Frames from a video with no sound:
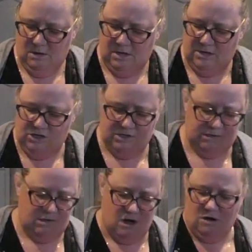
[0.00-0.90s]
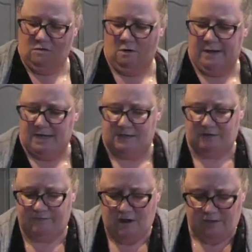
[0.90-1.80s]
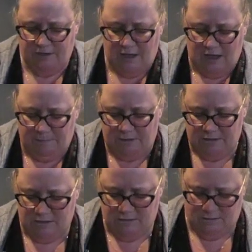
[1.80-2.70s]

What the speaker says: and just start growing as if nothing happened.